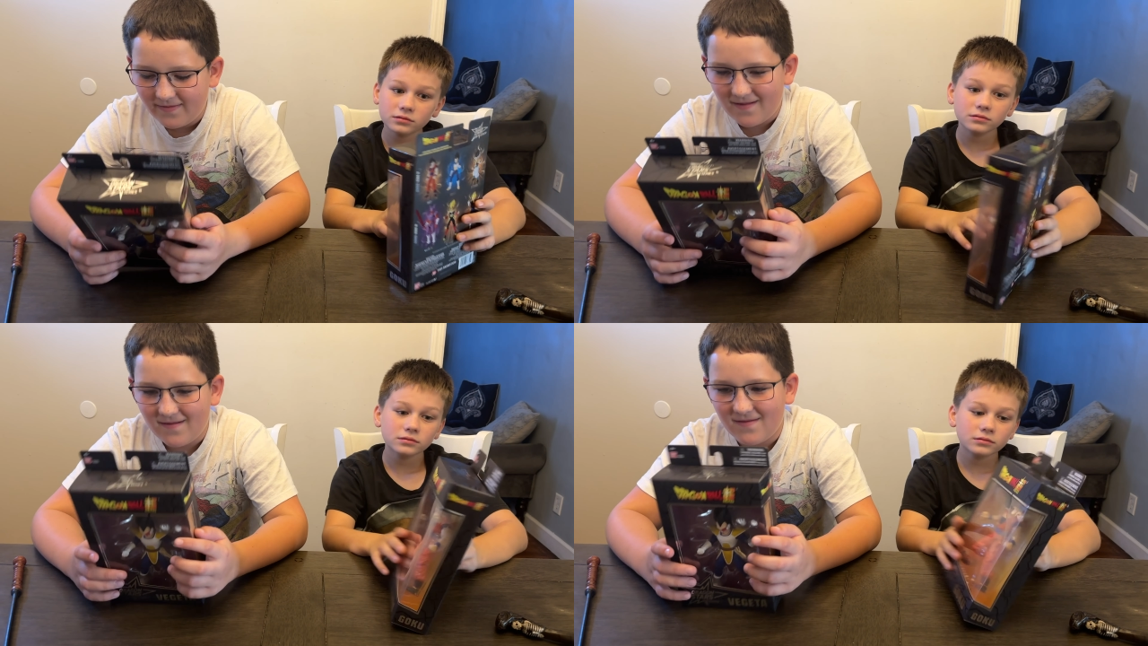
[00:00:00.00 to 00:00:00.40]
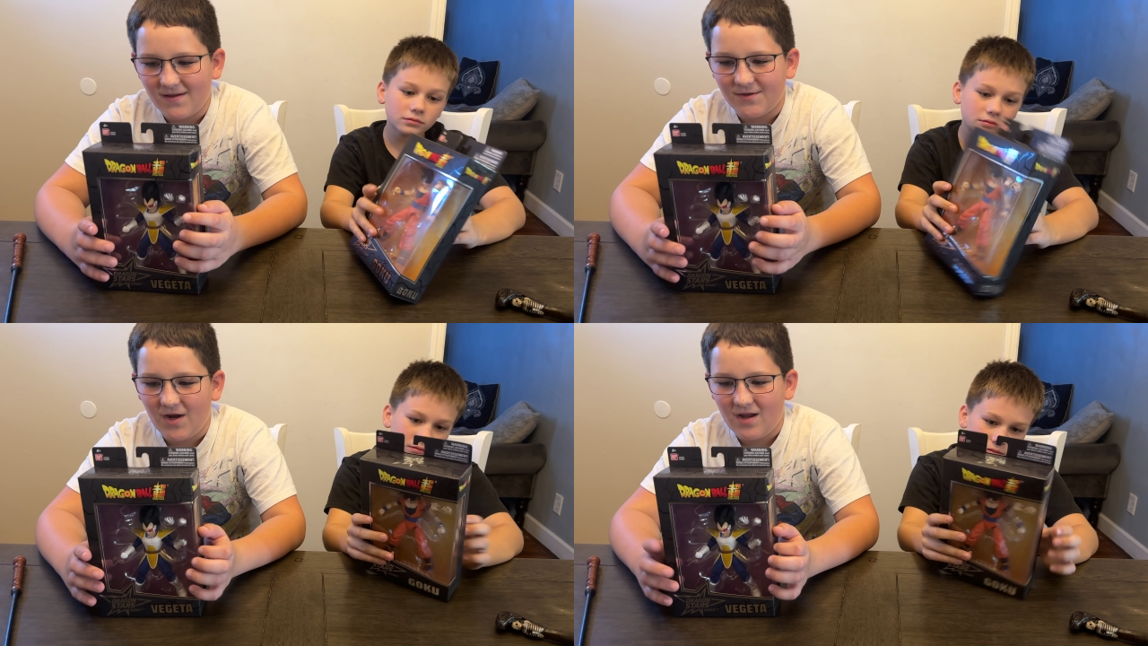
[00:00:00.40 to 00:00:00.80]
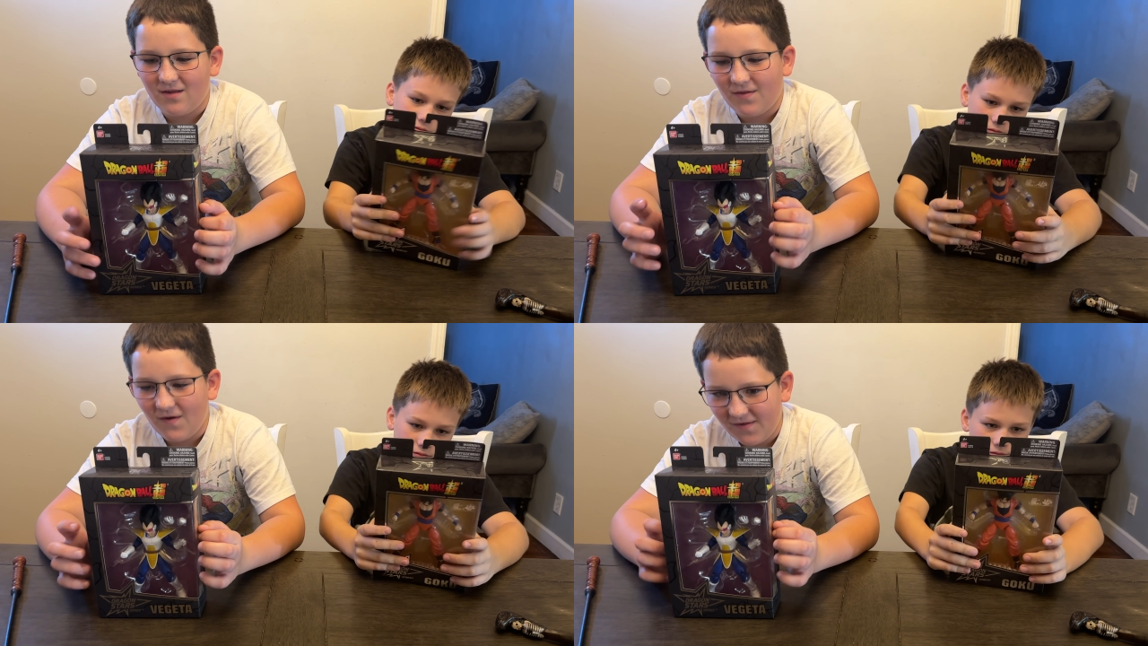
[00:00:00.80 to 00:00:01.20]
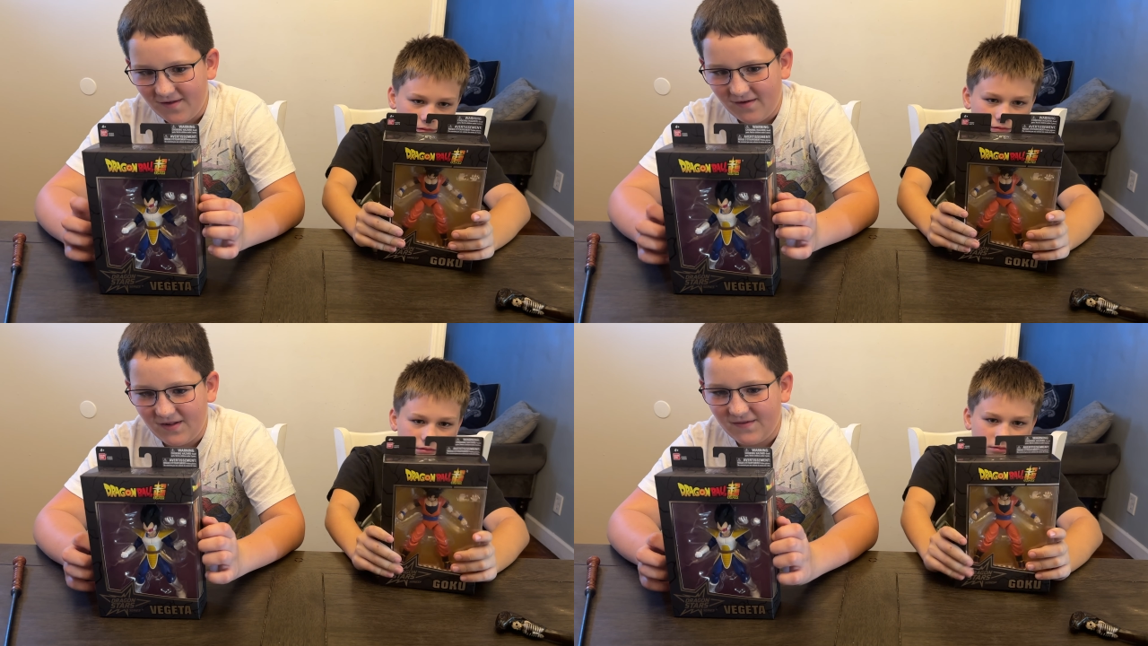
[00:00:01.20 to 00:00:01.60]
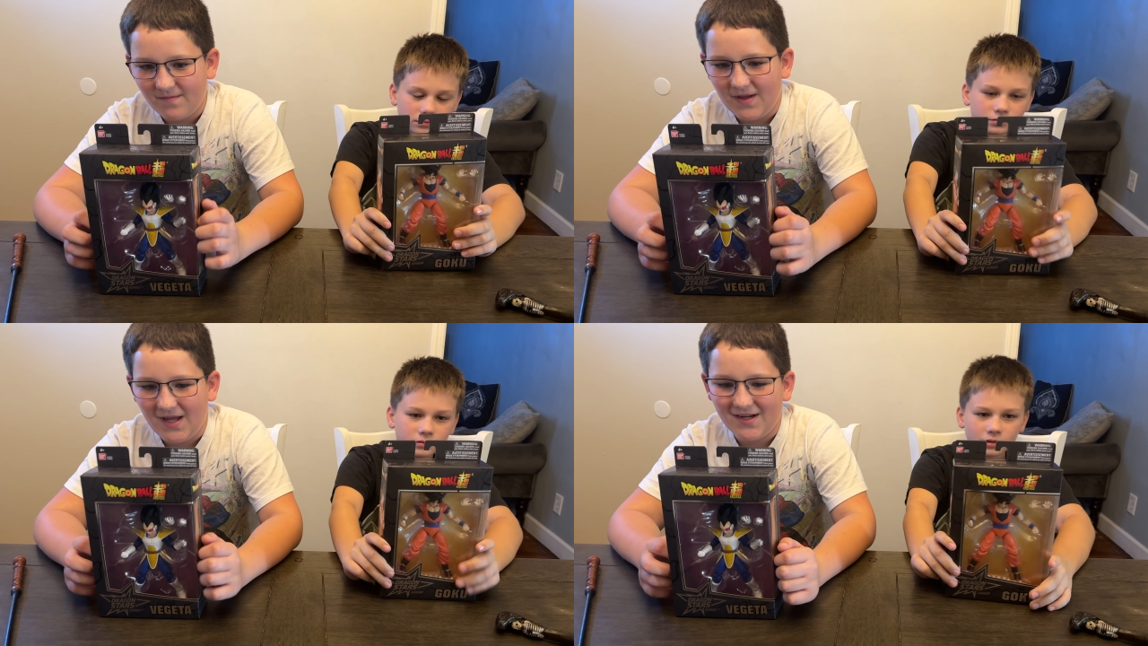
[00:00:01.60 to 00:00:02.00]
Speaker 1: This is the Dragon Star series
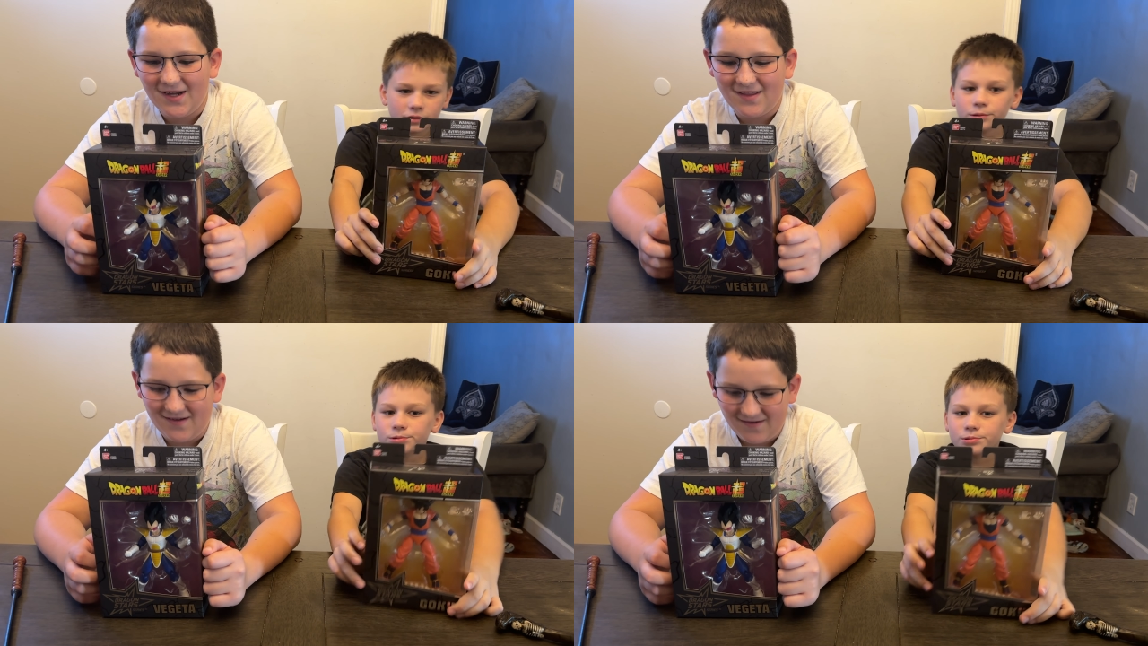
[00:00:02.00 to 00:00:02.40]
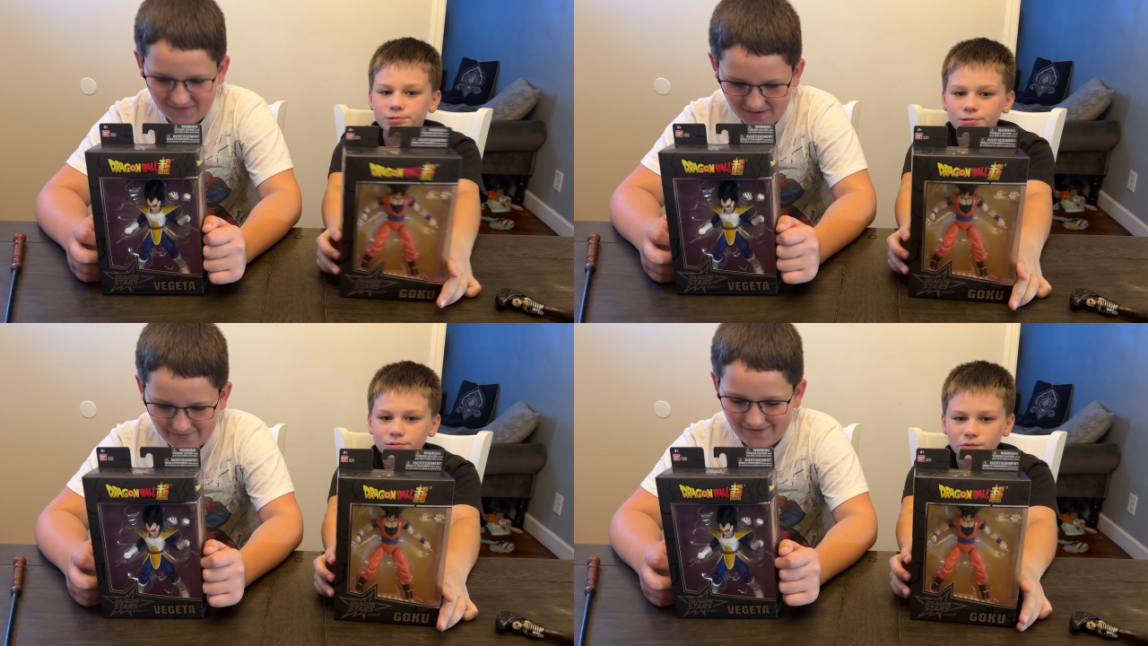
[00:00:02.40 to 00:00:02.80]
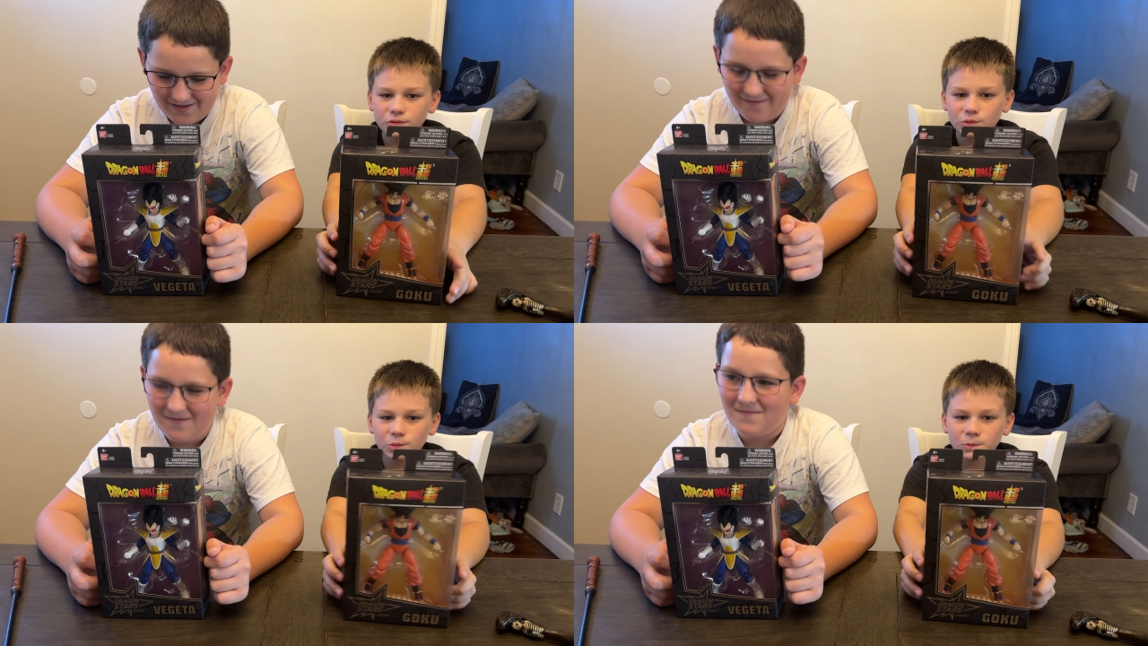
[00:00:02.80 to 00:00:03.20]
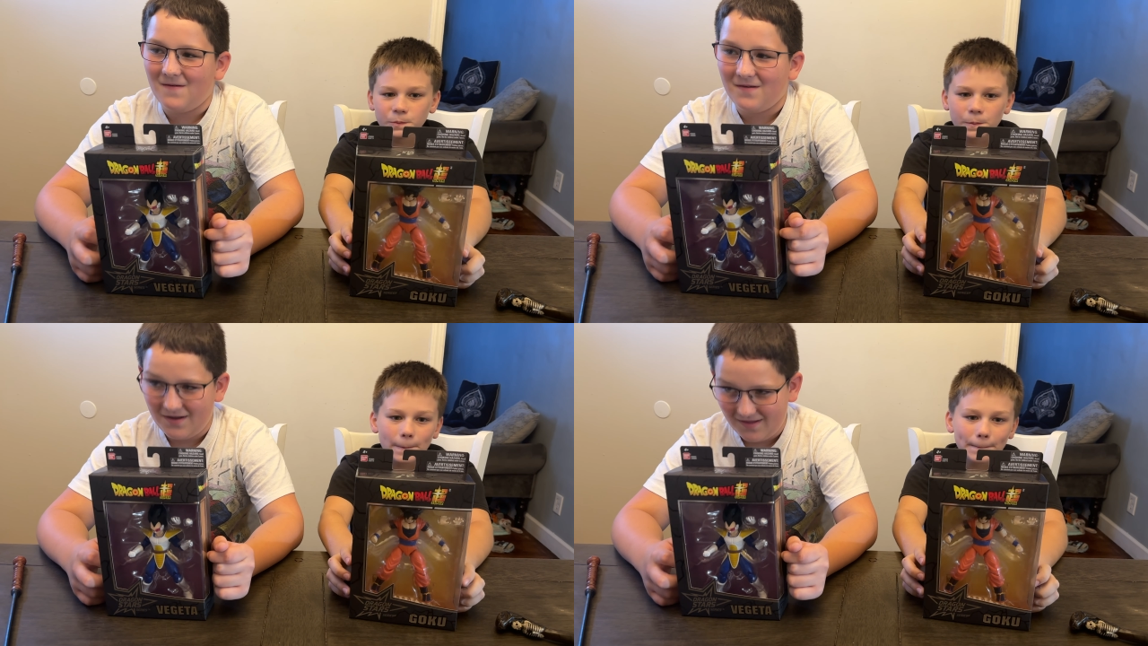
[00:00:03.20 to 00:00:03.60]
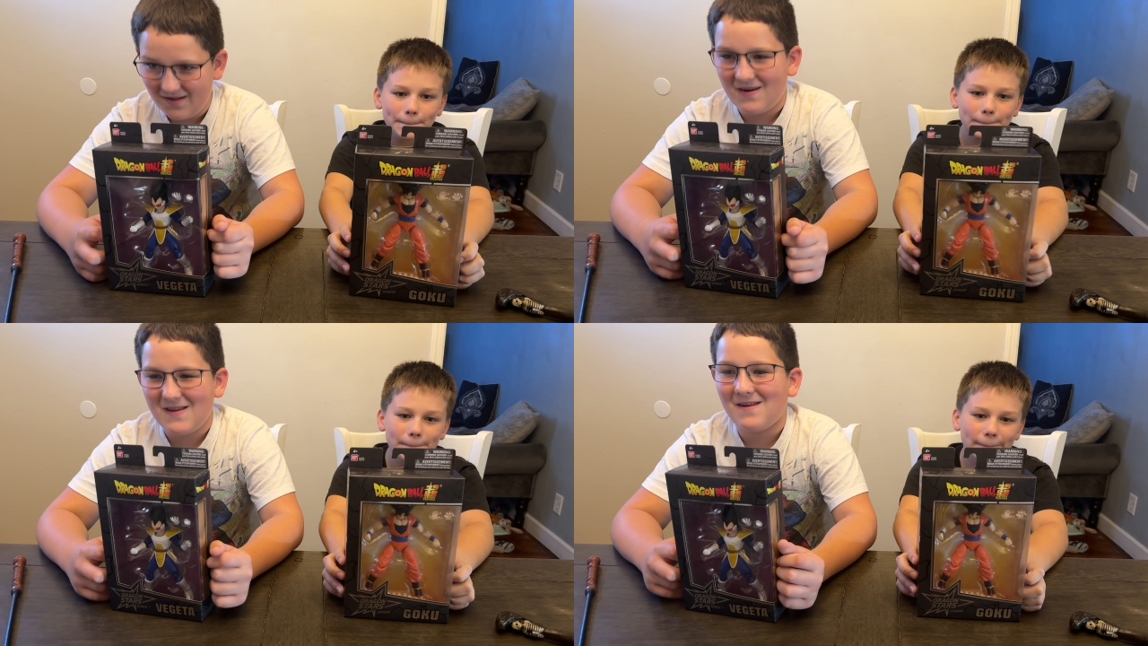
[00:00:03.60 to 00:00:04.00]
from Bandai. They're available now for
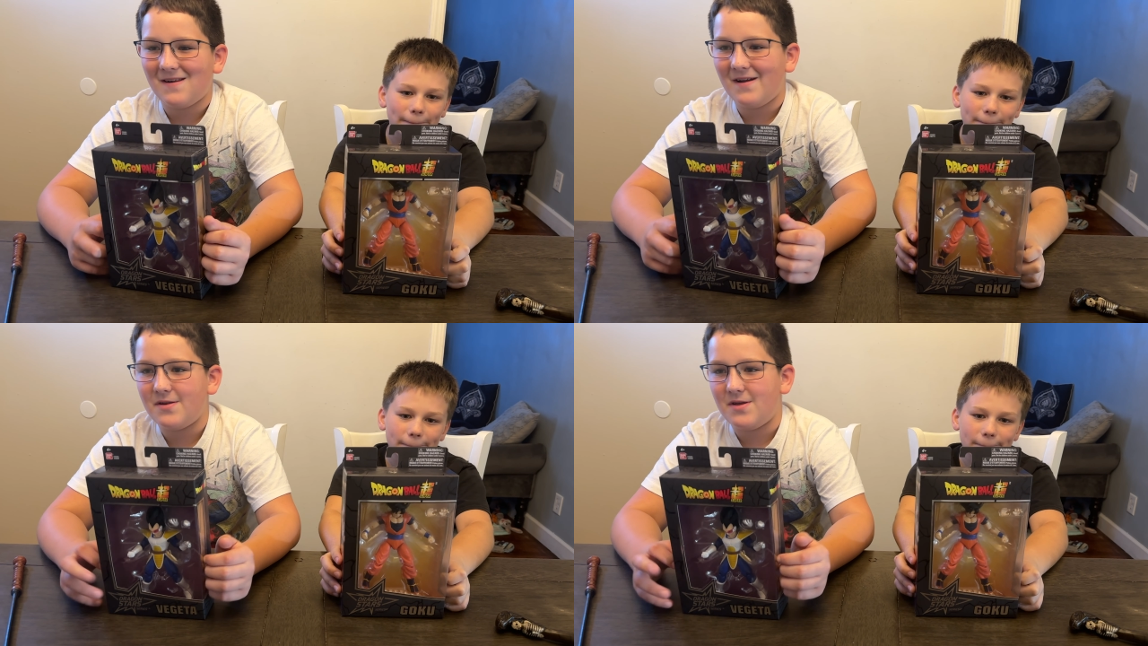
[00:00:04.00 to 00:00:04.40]
nineteen ninety-nine